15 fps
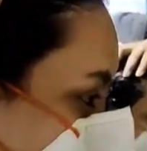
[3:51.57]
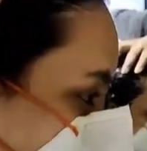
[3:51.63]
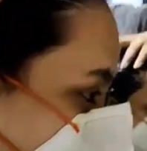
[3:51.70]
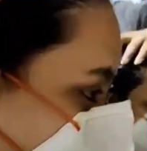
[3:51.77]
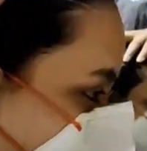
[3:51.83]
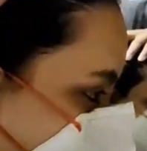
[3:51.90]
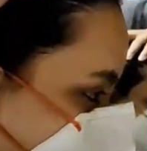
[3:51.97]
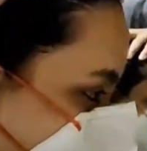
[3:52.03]
the
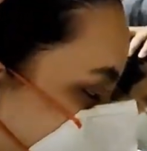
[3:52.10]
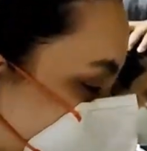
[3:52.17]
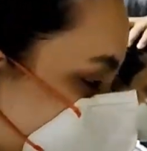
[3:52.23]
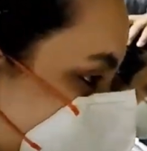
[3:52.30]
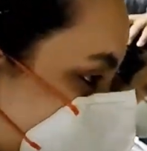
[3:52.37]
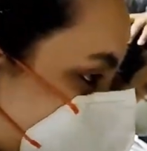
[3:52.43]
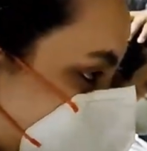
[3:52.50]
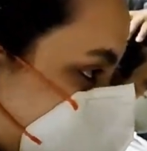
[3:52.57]
spa
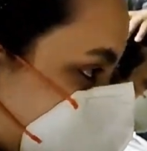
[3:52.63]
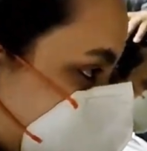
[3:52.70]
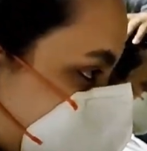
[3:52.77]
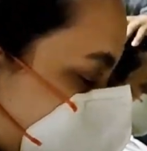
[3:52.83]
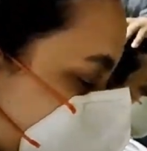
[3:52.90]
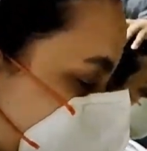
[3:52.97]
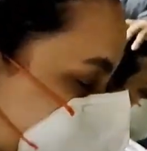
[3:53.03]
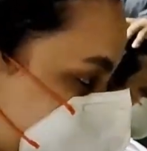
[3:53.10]
cream into
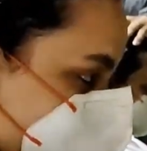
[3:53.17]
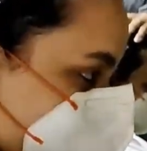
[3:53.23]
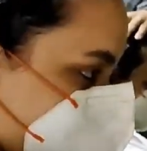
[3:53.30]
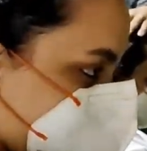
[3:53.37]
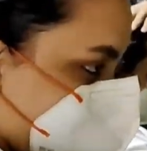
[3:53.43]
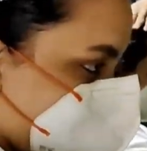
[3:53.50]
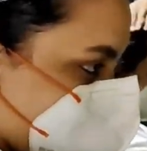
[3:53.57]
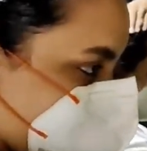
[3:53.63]
my hair